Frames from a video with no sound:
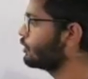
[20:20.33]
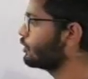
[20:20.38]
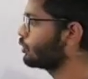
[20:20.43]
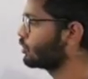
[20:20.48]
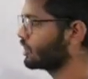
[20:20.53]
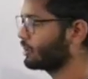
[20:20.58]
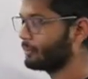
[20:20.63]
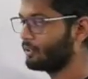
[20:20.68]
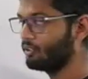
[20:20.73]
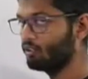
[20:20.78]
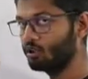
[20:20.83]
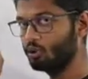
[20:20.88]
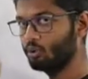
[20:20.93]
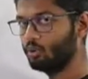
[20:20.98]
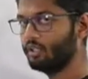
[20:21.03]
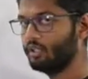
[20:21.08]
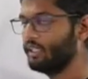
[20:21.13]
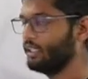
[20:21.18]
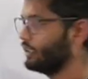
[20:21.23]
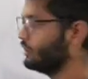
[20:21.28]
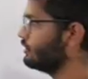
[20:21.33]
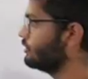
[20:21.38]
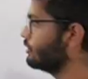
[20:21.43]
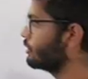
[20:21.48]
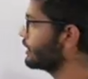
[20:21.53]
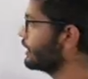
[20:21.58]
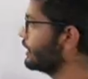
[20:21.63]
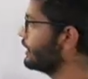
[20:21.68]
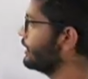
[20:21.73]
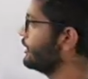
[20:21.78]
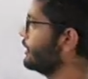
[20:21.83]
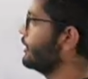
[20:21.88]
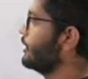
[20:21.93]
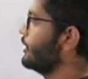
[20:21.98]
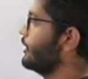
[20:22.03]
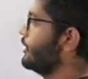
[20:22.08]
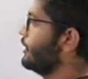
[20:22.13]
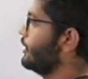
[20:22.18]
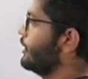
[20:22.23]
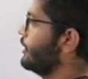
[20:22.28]
2 to the power 2 here. Okay.
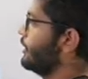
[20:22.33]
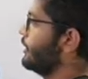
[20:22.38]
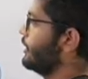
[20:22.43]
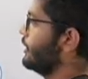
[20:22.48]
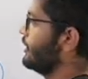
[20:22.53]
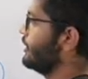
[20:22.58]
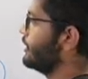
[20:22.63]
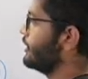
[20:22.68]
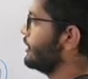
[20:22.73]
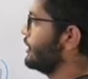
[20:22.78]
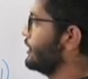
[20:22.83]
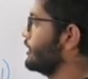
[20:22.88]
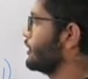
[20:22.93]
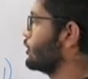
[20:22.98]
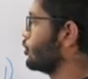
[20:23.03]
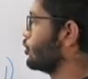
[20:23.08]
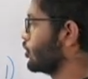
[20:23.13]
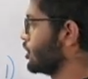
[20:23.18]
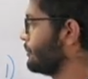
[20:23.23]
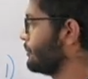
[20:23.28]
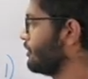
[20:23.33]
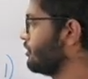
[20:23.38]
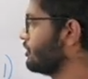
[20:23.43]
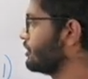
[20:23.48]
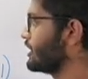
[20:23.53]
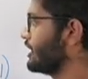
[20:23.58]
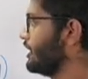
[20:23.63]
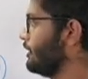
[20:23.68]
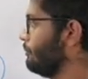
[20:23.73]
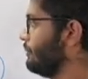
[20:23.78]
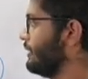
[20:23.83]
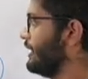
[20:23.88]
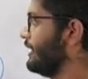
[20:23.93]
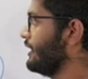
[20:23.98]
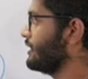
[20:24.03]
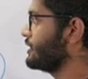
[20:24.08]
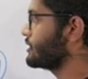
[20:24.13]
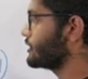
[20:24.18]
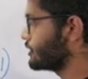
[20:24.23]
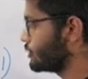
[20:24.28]
Here in the 2 to the power 3
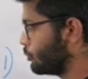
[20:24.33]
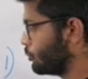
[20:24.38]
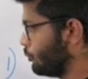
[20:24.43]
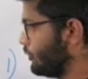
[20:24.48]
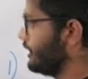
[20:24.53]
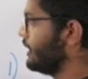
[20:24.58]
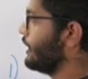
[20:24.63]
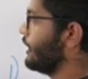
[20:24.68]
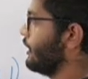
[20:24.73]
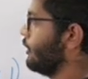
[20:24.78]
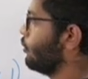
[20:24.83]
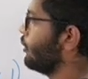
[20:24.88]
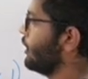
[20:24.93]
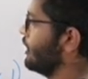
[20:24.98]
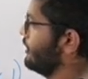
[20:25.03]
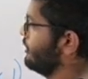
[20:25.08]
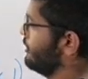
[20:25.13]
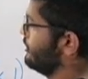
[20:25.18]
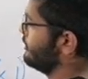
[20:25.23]
place, we have 1.